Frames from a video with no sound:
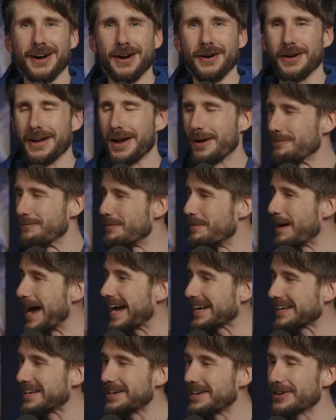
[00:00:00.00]
I'm
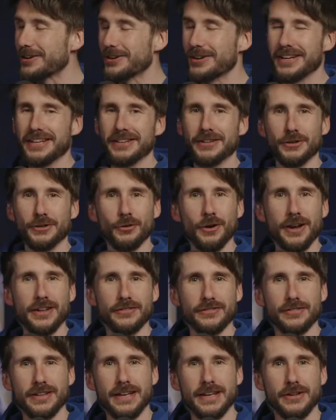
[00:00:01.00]
back here in the great
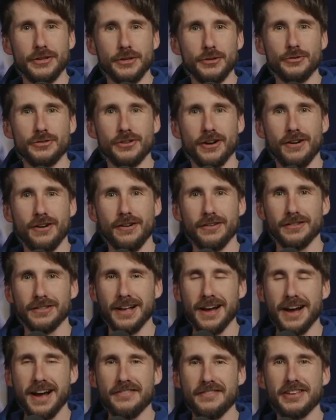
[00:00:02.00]
state of Utah,
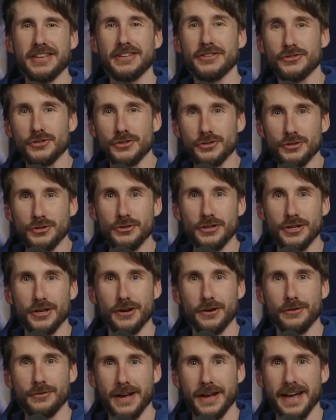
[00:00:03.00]
live in
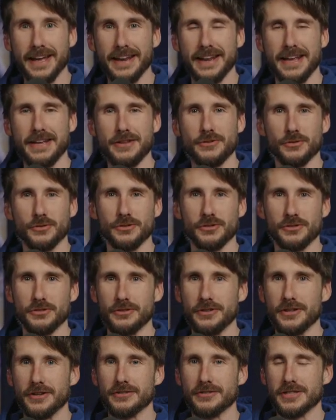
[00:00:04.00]
studio at Angel
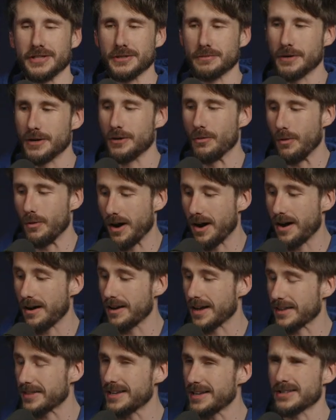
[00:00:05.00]
Studios. It's been a while.
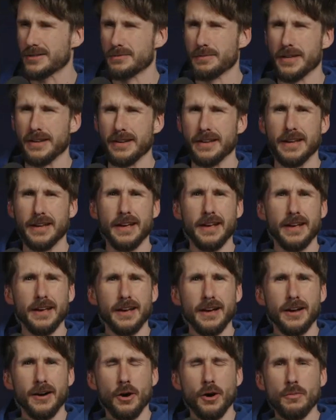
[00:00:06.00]
I think it's been
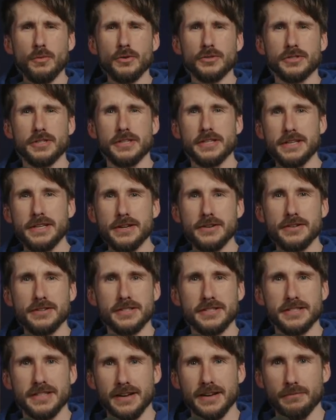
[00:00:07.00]
almost a year
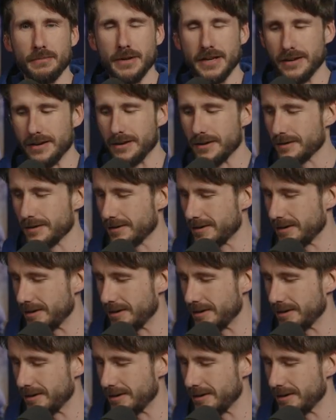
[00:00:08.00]
since I've been here.